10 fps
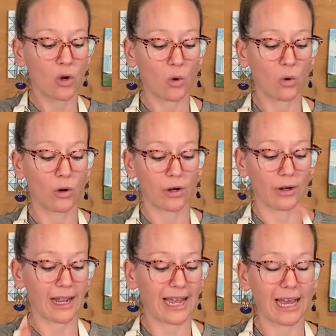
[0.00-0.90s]

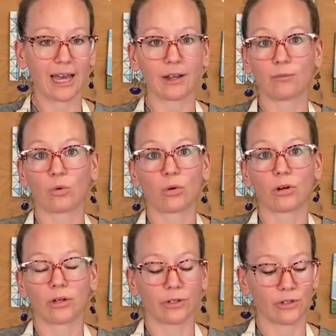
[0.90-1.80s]
or add
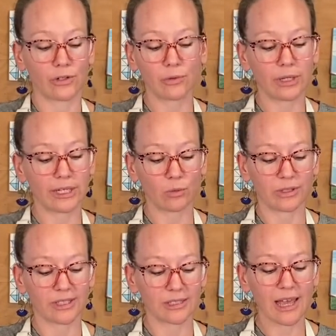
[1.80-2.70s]
more to it
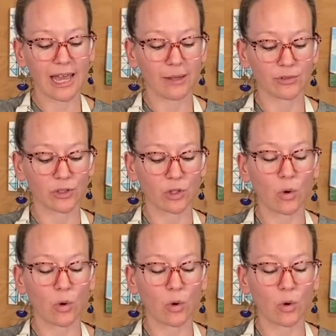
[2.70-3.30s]
with slabs or